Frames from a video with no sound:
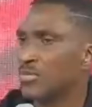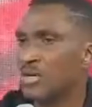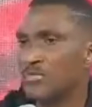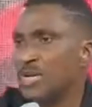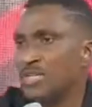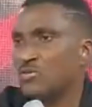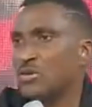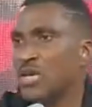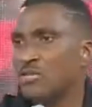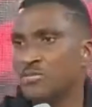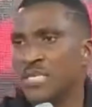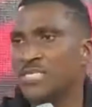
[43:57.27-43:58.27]
Give me a school
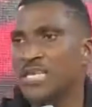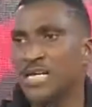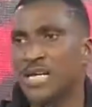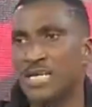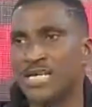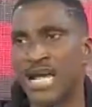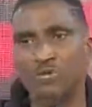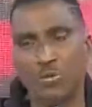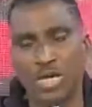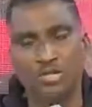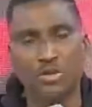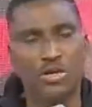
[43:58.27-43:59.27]
that my standard.
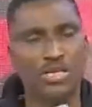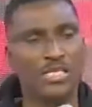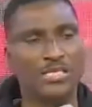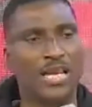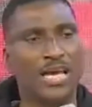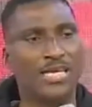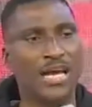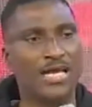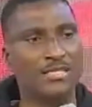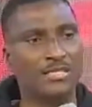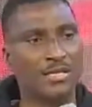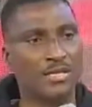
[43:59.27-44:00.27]
Education is like
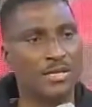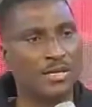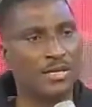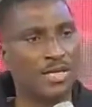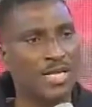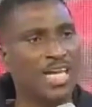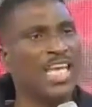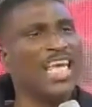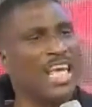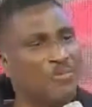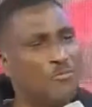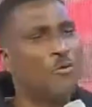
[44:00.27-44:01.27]
that.
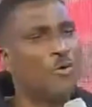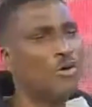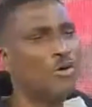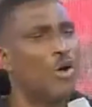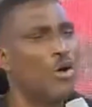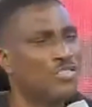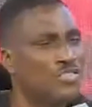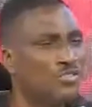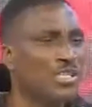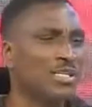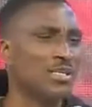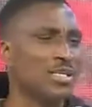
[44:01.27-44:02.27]
Even
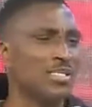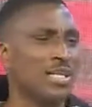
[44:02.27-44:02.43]
laundry is